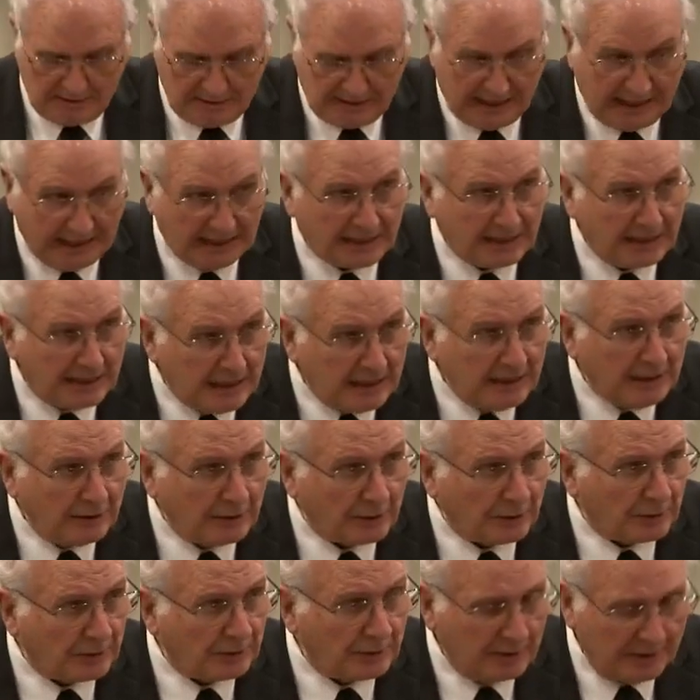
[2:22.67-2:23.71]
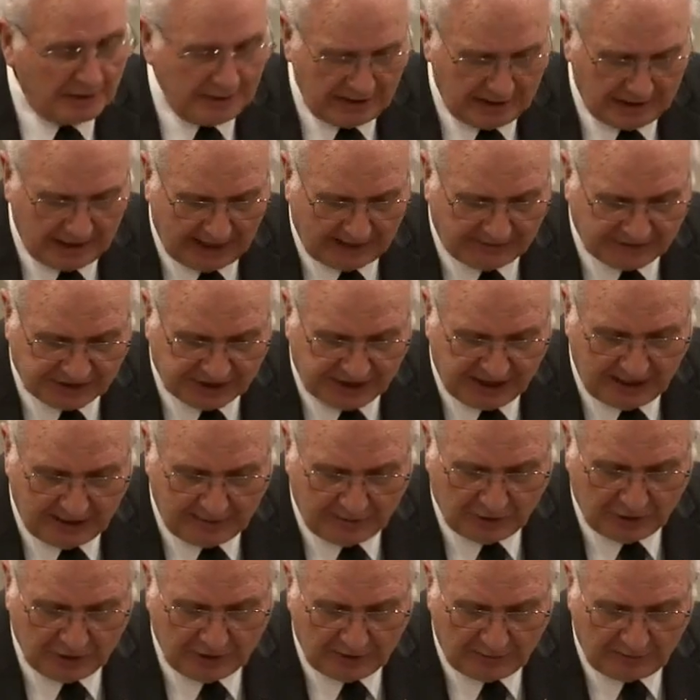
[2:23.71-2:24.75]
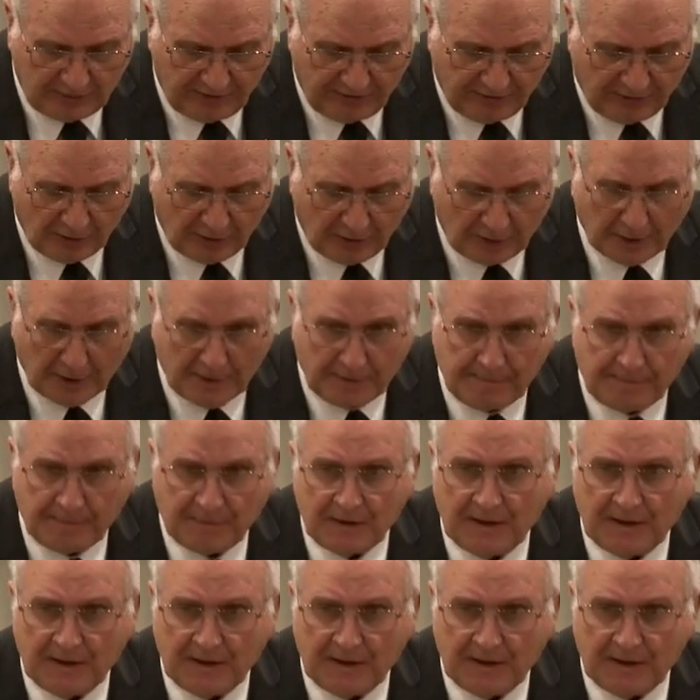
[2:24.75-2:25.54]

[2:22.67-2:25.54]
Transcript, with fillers: that He can heal. And I've seen Him do it before.